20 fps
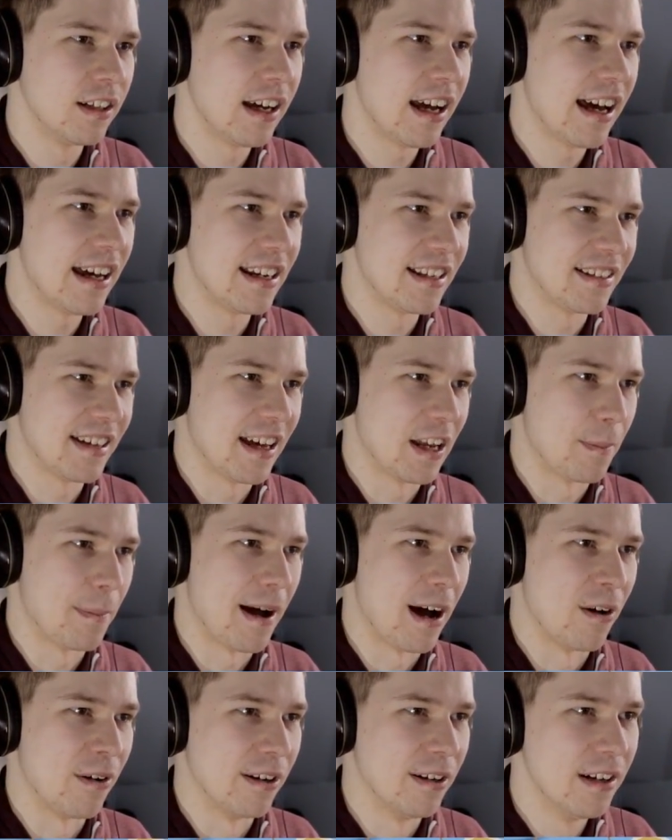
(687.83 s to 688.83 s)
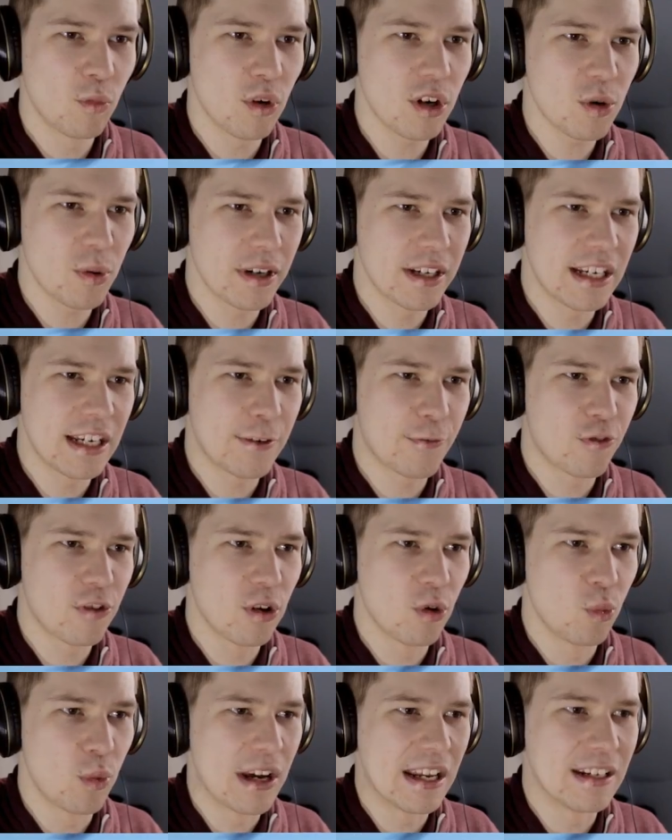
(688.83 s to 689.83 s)
And it's out of power. What do I need for
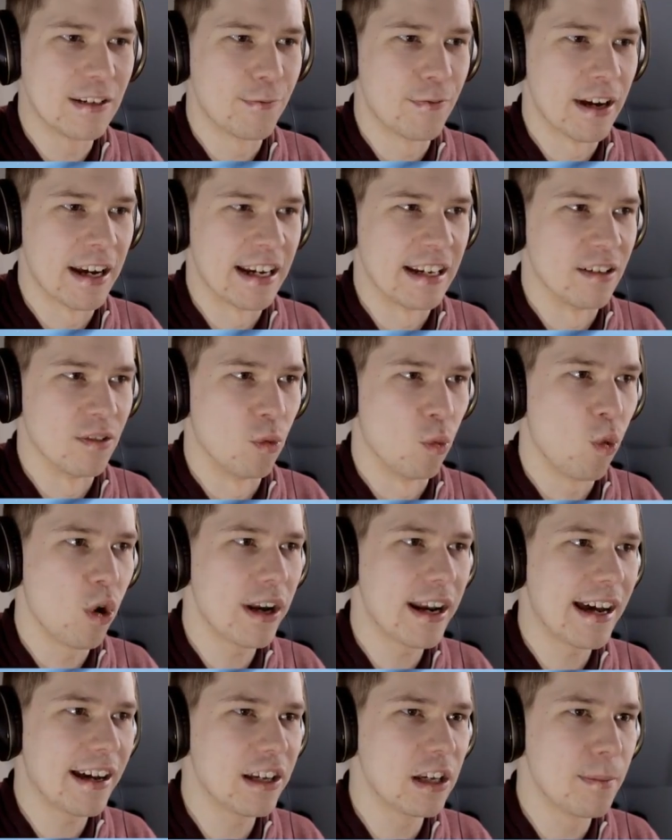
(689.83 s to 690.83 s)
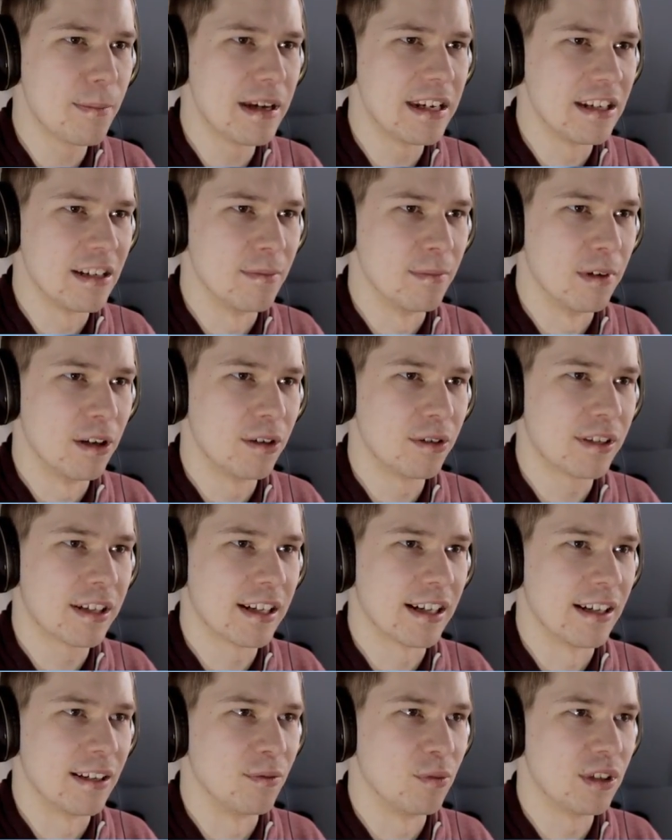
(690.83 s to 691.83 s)
a wind vane? 1 aluminium.
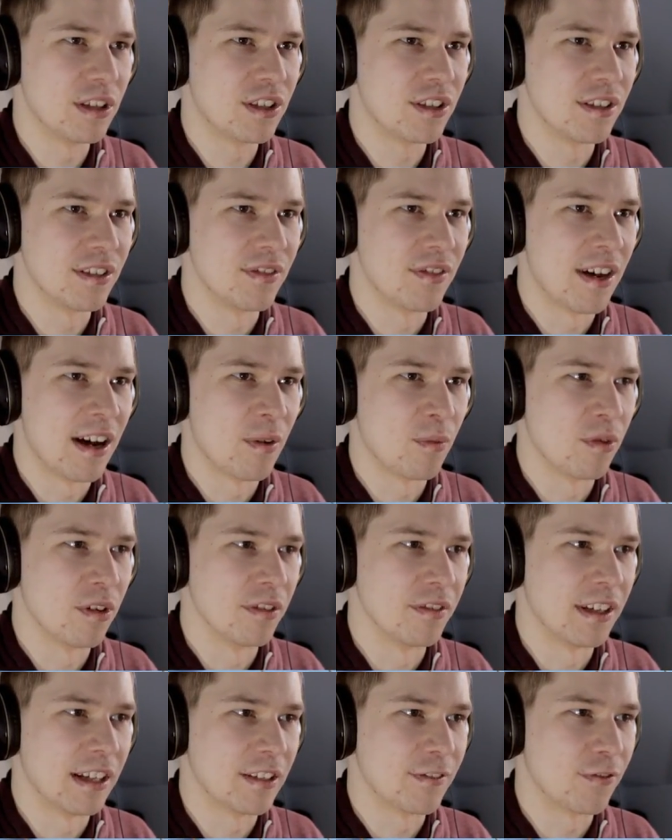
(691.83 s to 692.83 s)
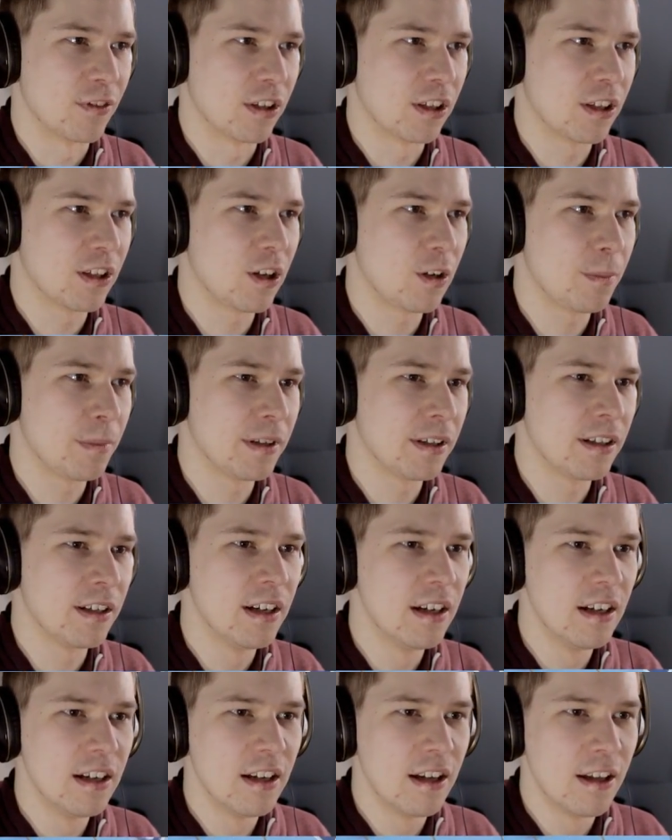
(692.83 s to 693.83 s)
Okay, which is that one? That's for copper.
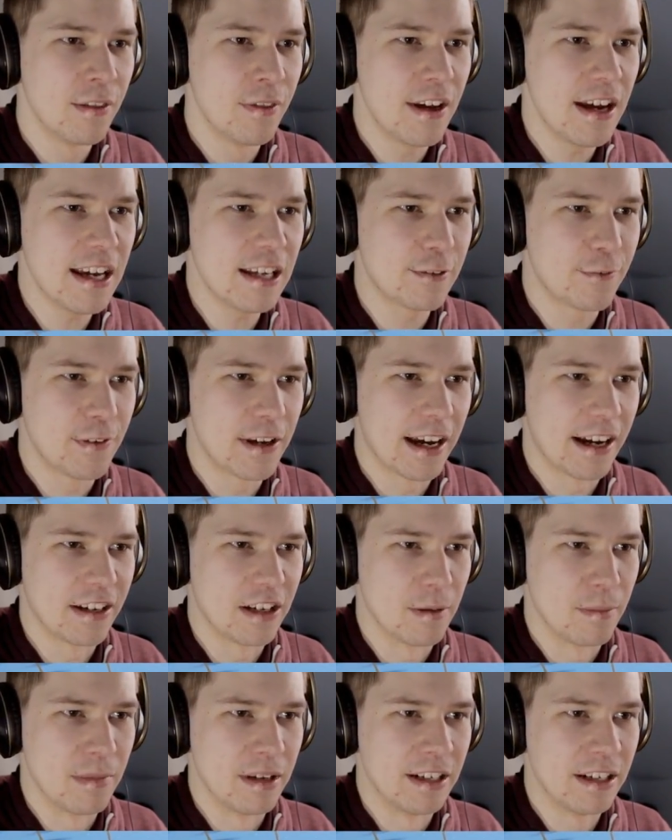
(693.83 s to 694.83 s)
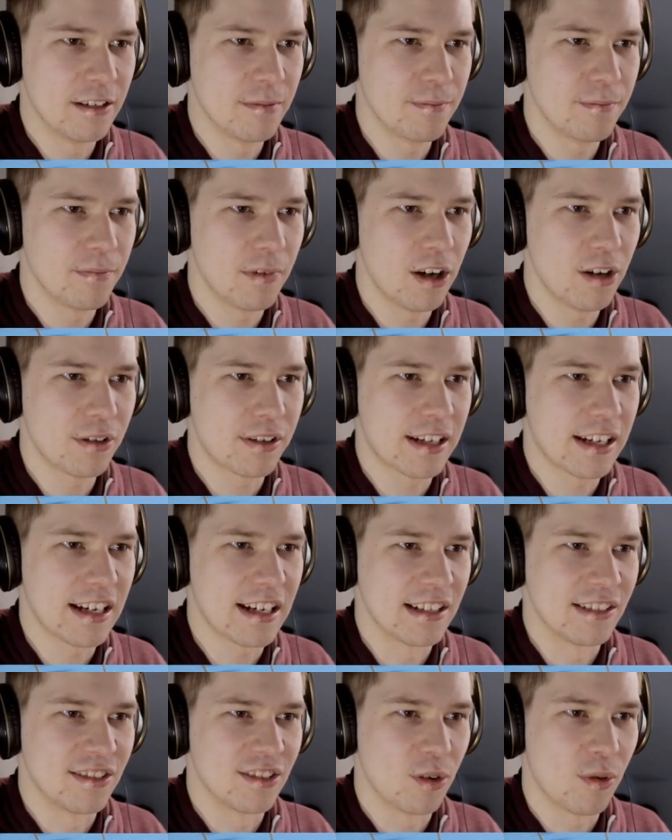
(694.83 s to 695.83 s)
There's the aluminium.
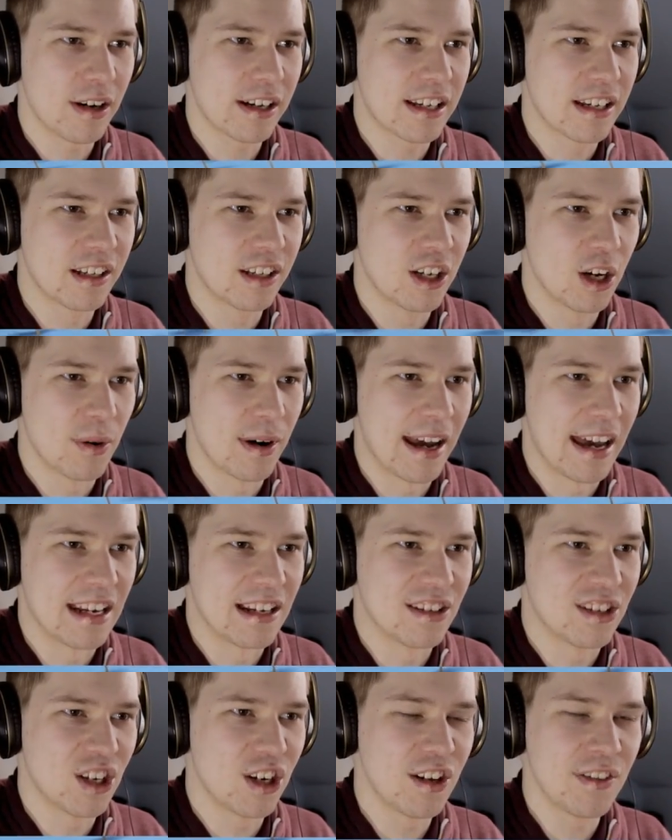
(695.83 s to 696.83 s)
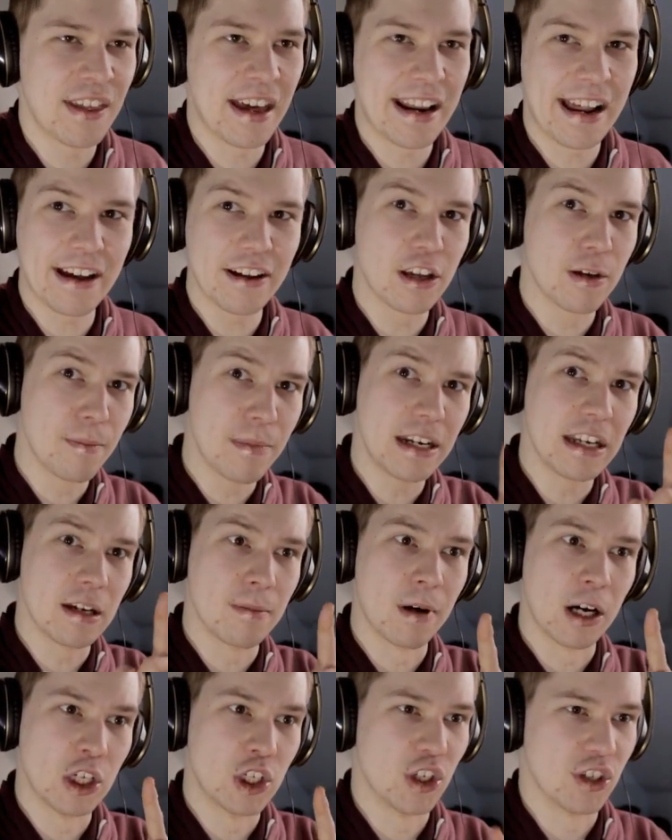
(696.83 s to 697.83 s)
Okay, so I can go ahead and turn that
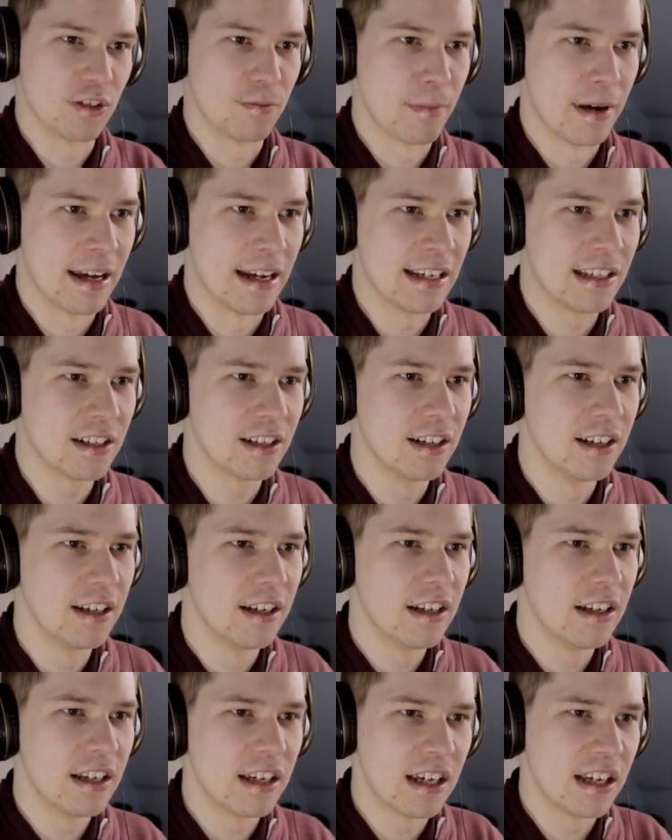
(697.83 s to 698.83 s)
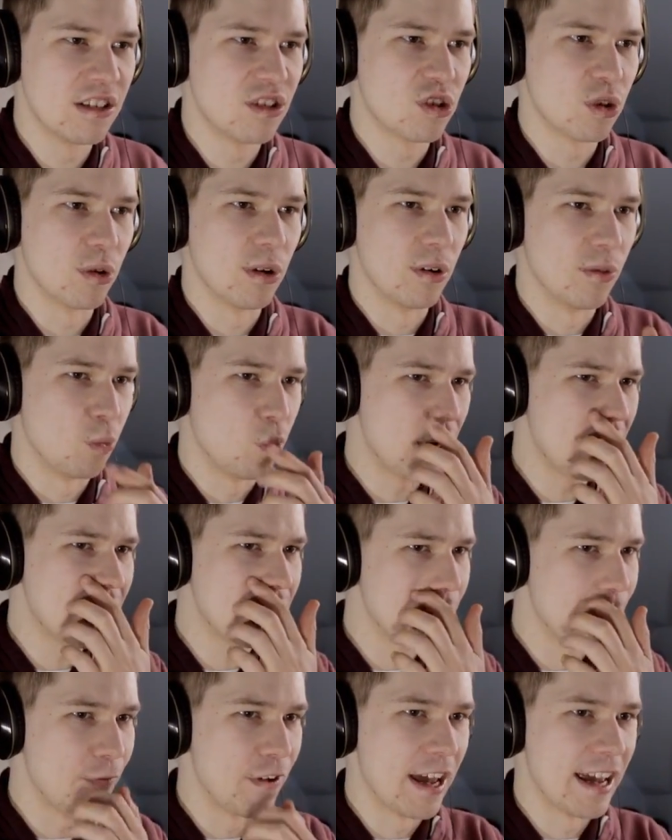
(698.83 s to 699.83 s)
aluminium I just made into a
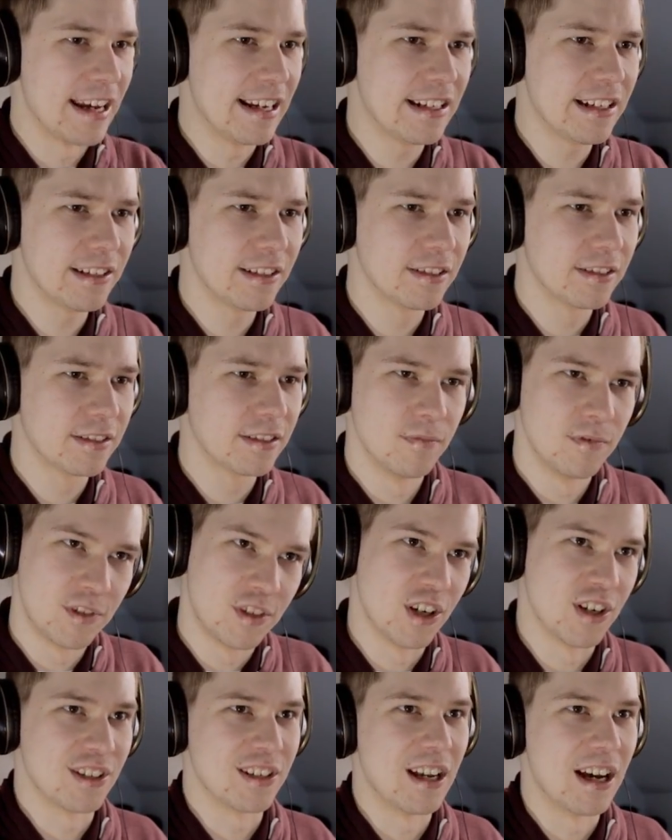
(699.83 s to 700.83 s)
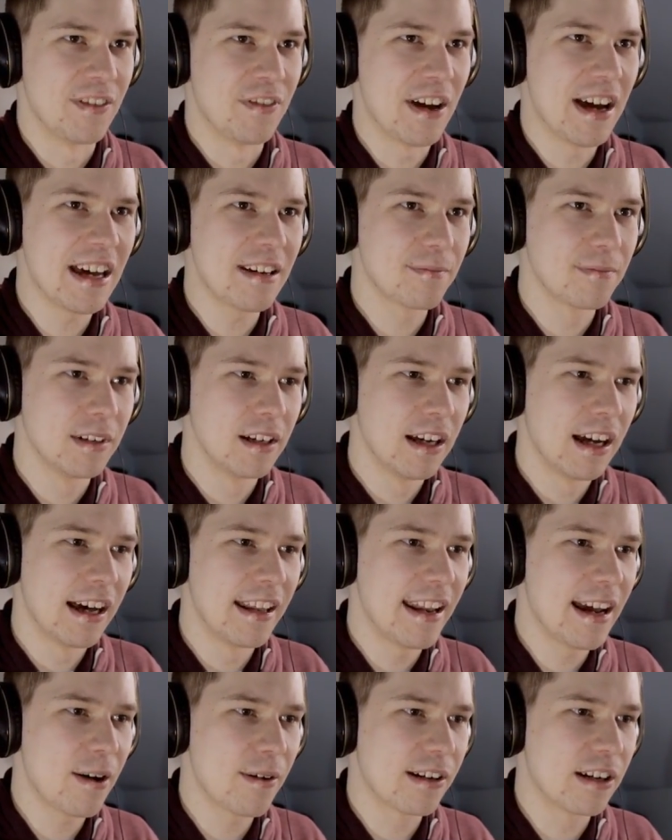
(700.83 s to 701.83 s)
wind vane. Just like that.
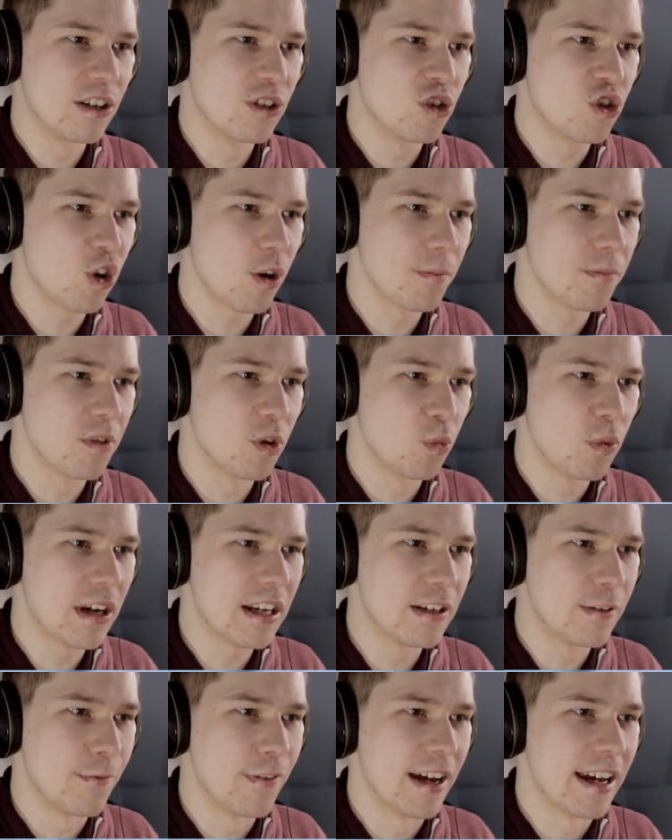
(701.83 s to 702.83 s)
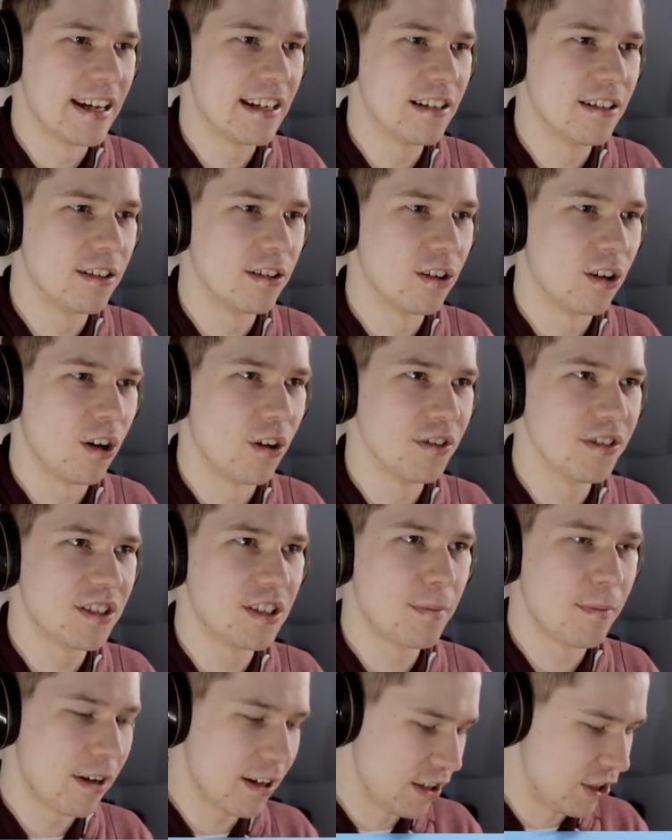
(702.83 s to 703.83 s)
And now I can drop the wind vane
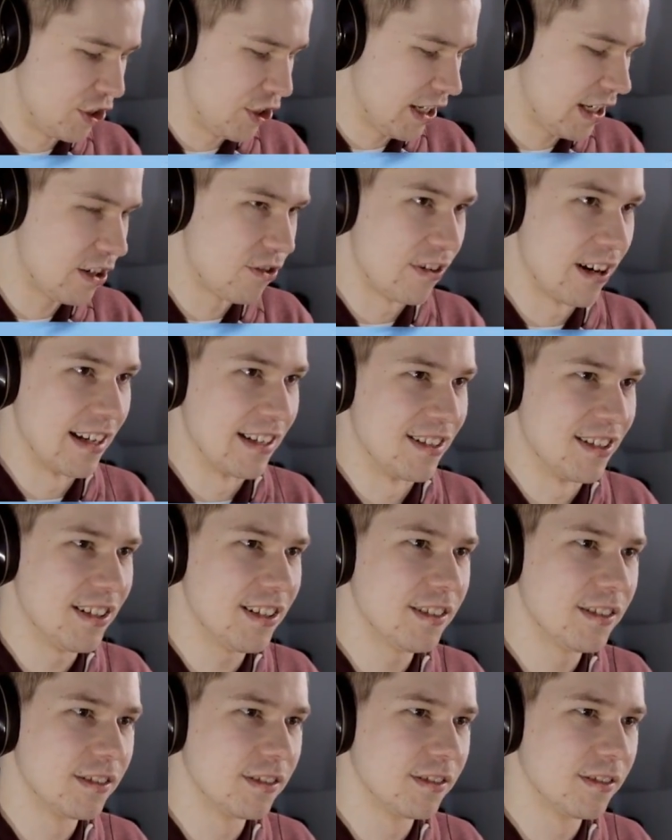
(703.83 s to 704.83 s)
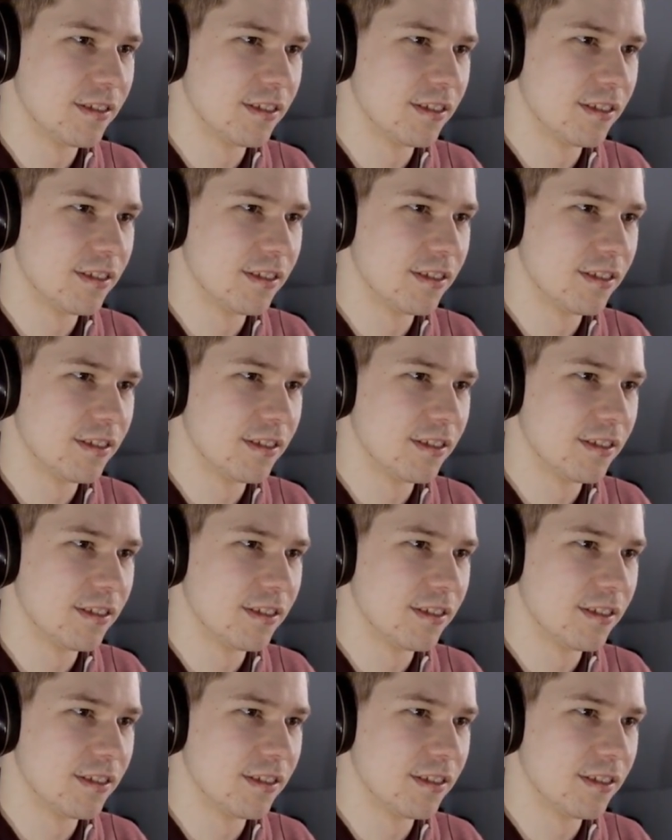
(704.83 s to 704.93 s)
onto my generator.